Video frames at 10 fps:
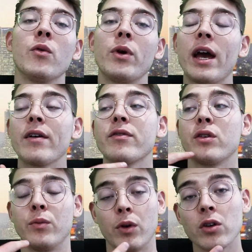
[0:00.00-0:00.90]
We have
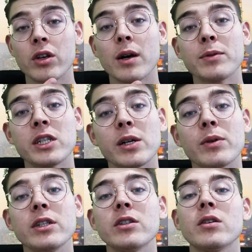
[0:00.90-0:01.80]
the World Cup
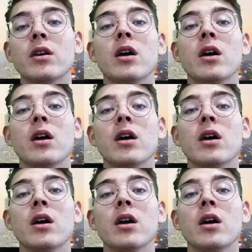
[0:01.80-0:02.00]
series,